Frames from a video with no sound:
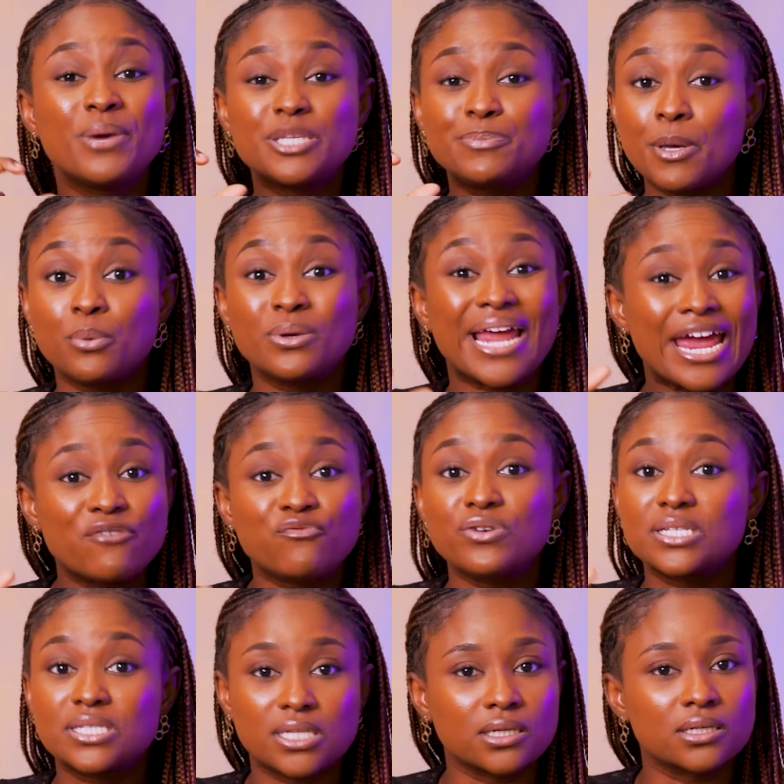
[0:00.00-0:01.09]
meet people
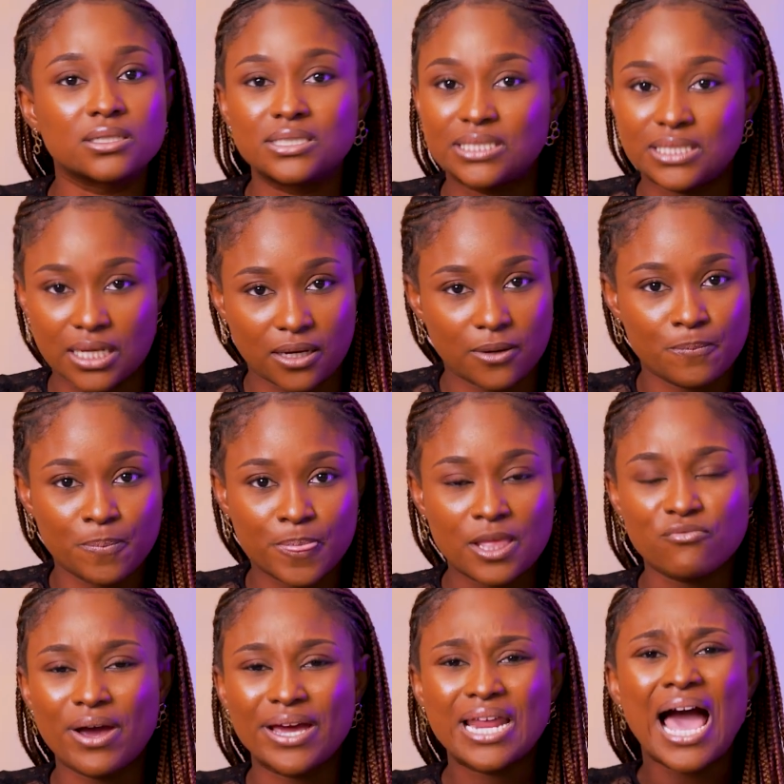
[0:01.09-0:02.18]
every single day,
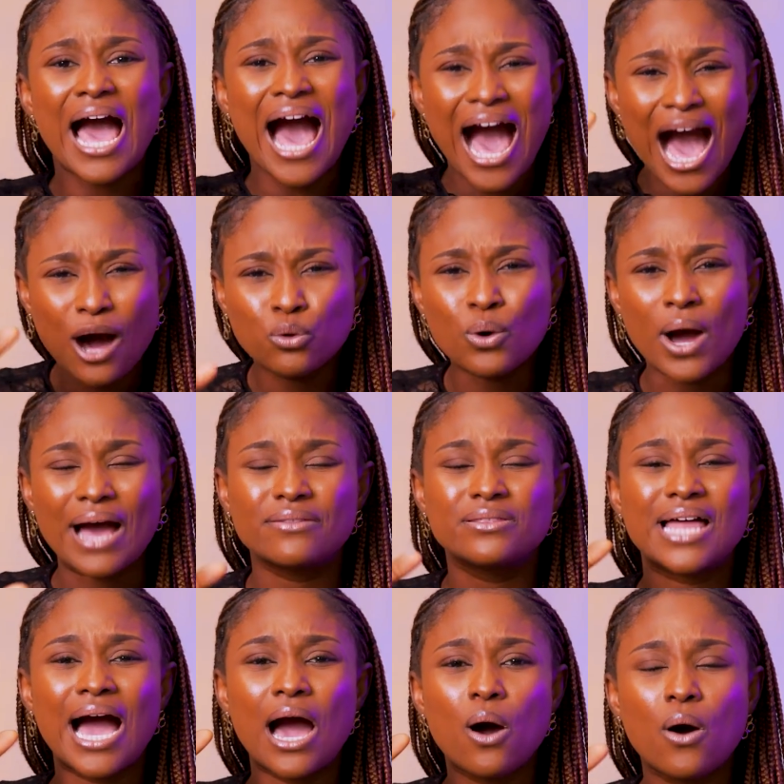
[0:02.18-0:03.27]
right? How
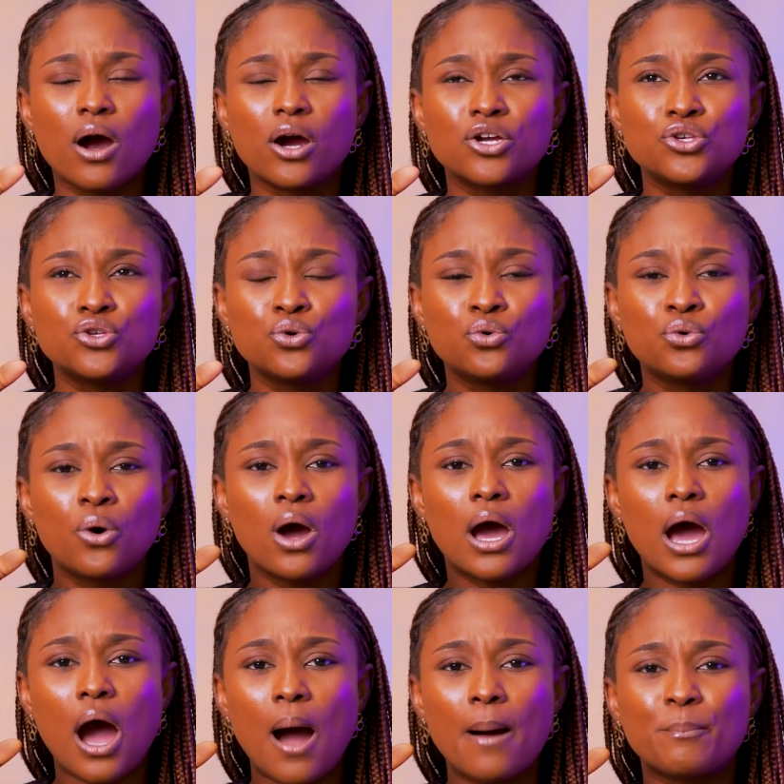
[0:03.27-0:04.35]
are you
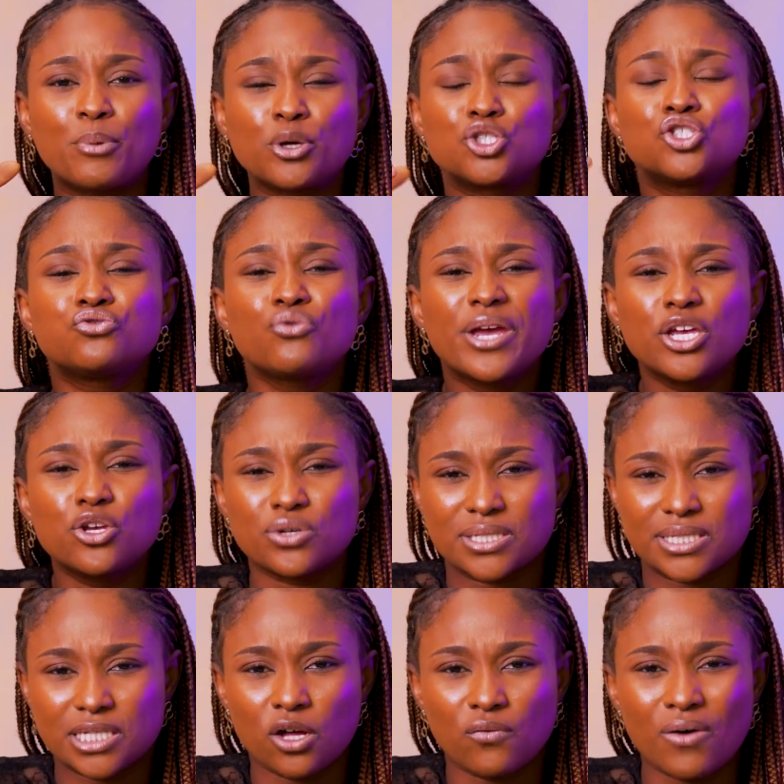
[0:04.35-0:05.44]
portraying
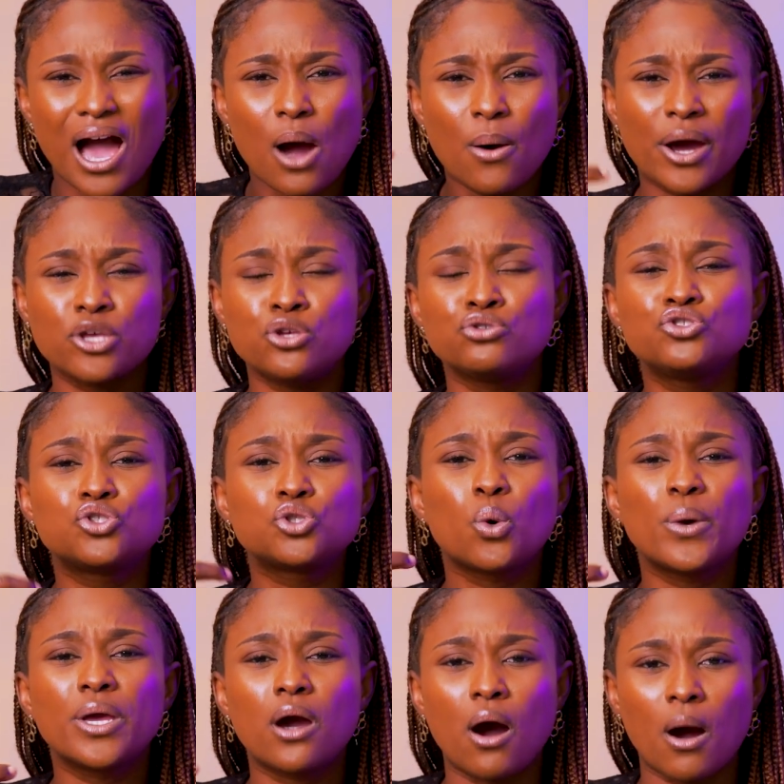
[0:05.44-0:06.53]
yourself? How are you
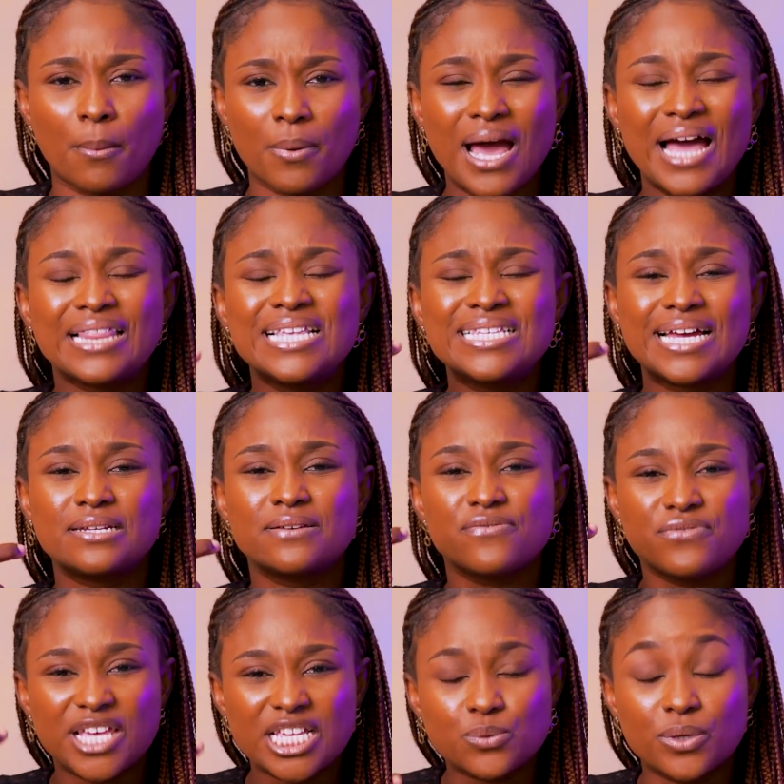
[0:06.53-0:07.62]
showing up? These are the
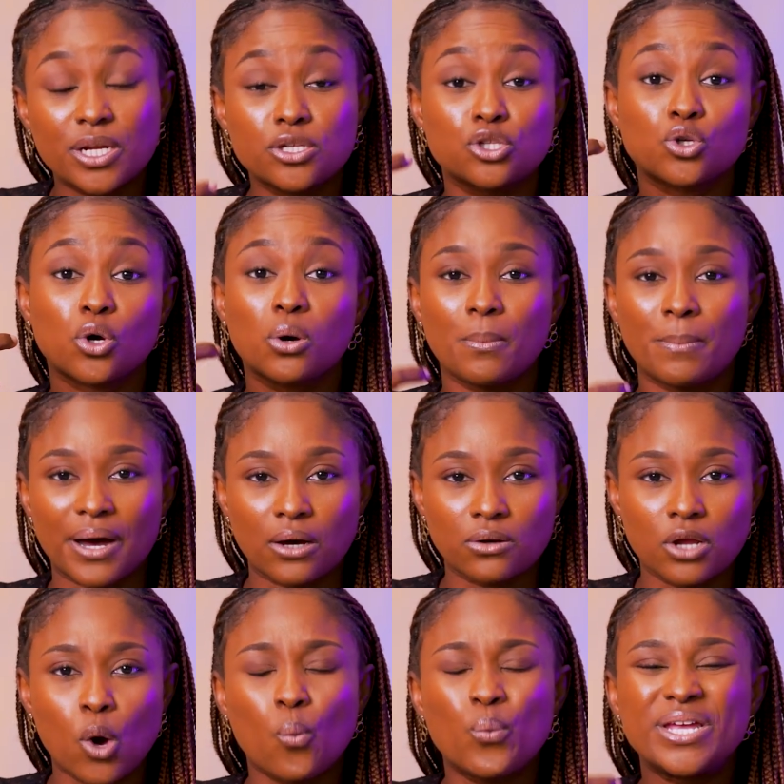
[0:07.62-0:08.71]
things we need to talk
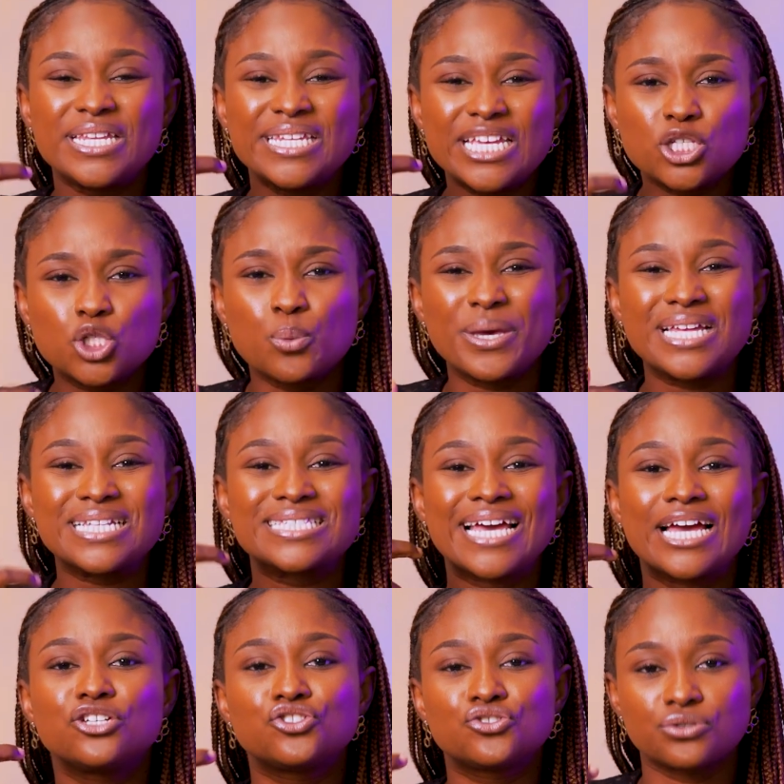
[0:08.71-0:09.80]
about. We need to be
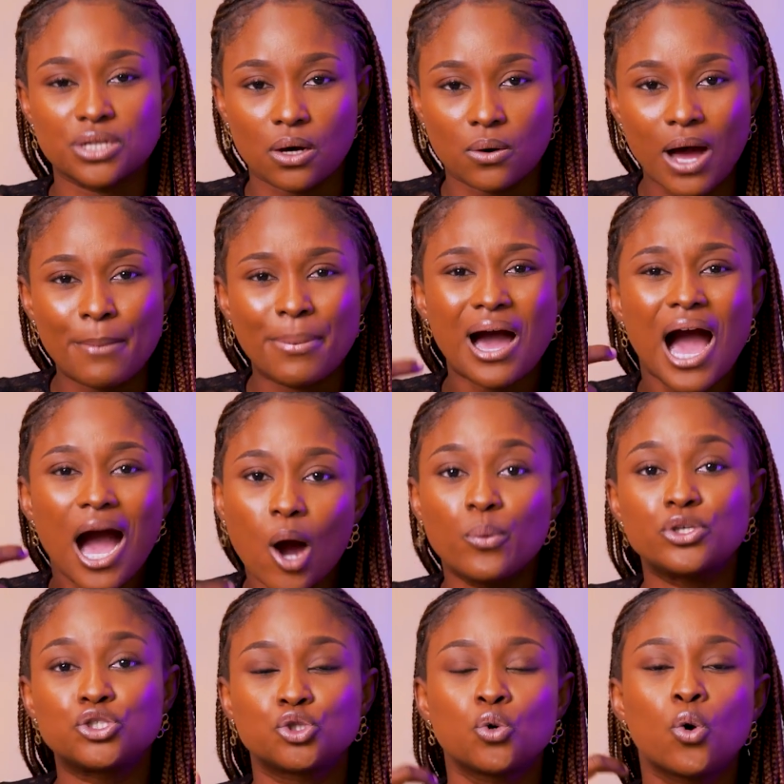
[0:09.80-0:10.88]
intentional about how
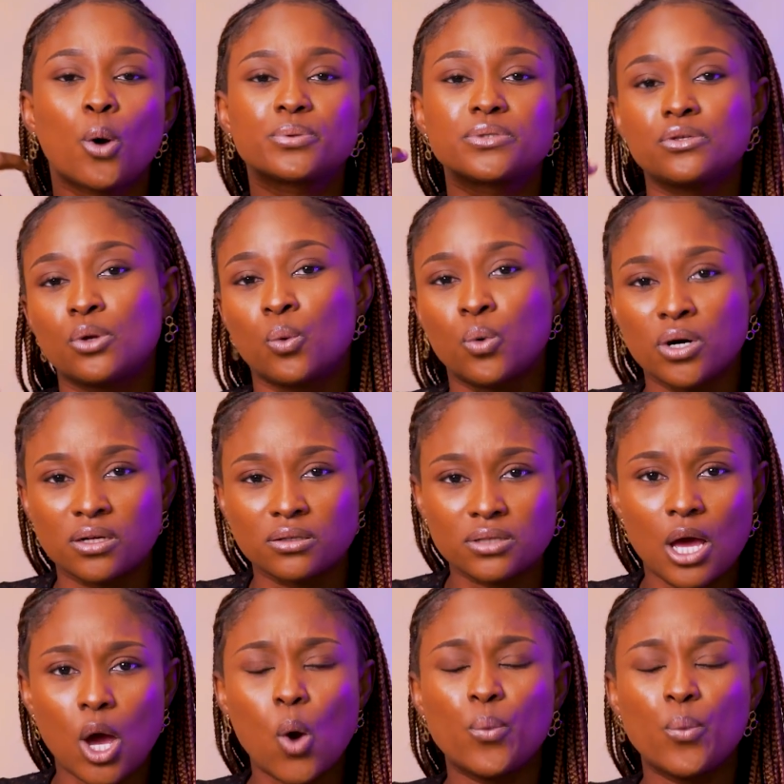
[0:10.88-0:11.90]
we show up to the world.